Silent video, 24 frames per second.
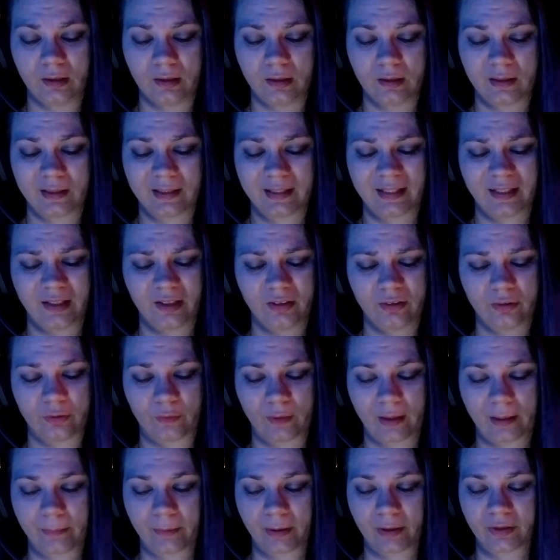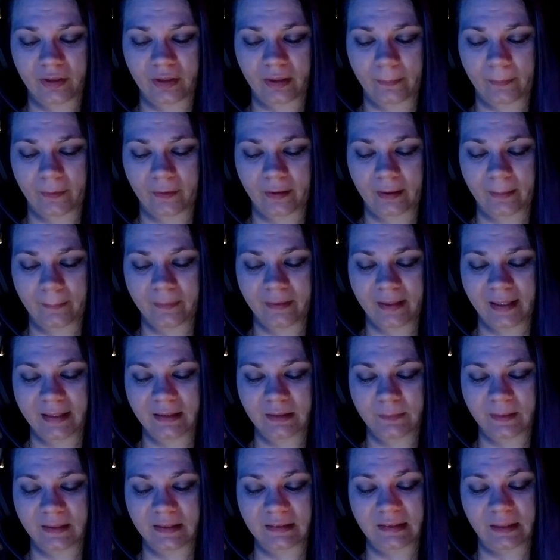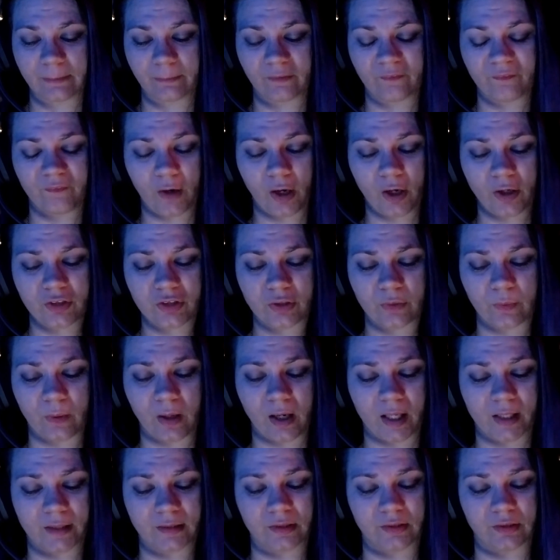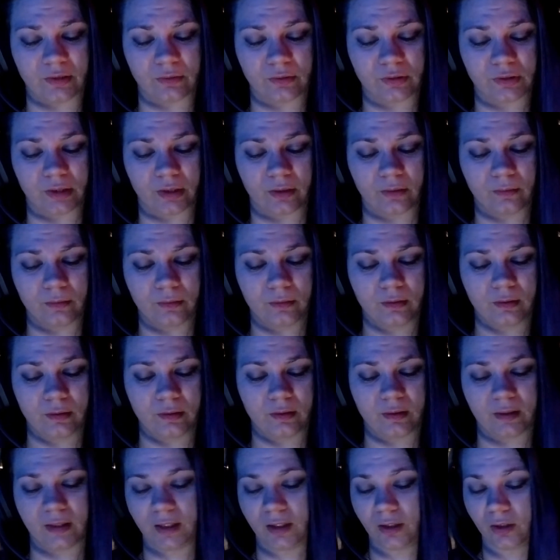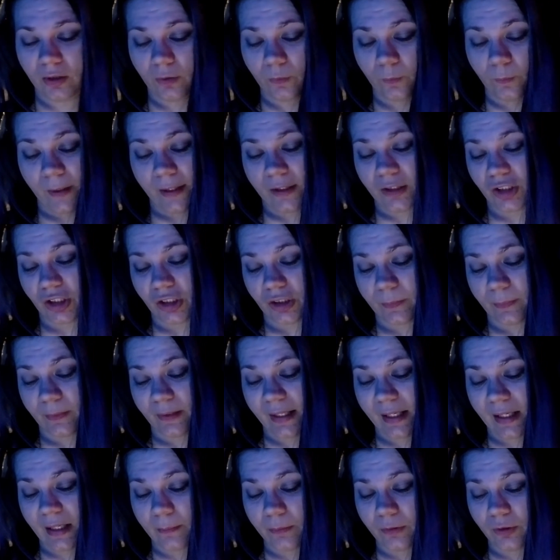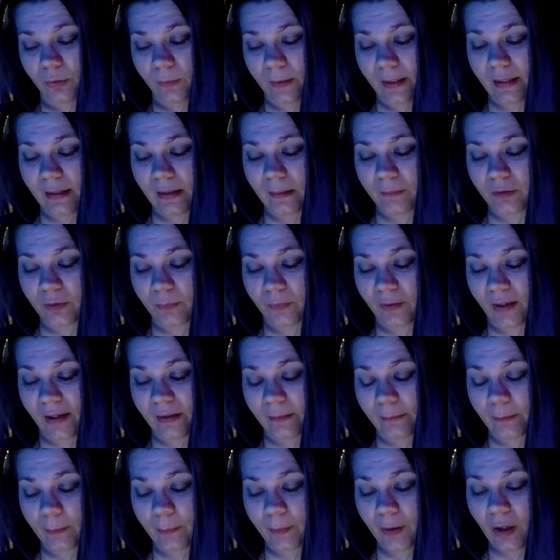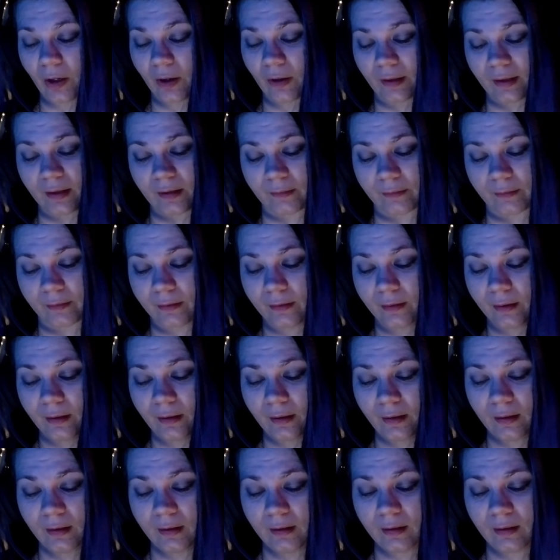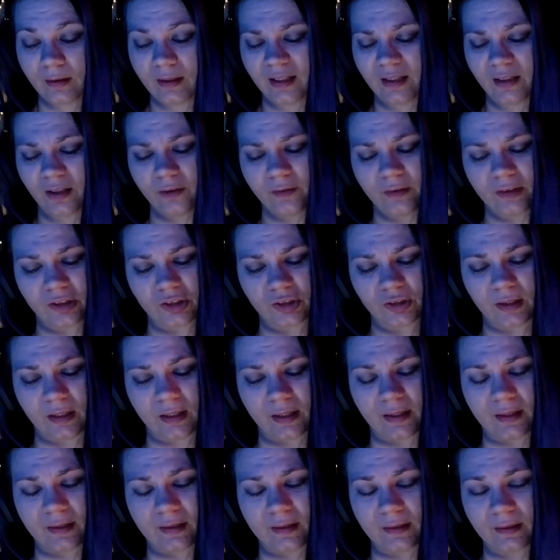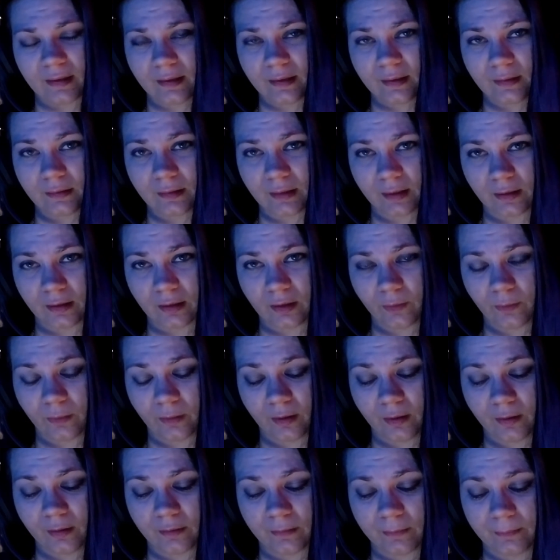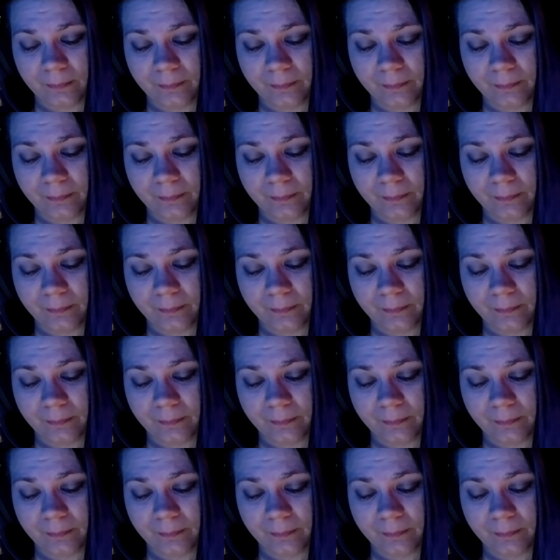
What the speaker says: He couldn't grab onto the burning planks because they were far too hot to do so. He couldn't wedge his blade between them to pry them apart either. He had already tried, and it had done no good.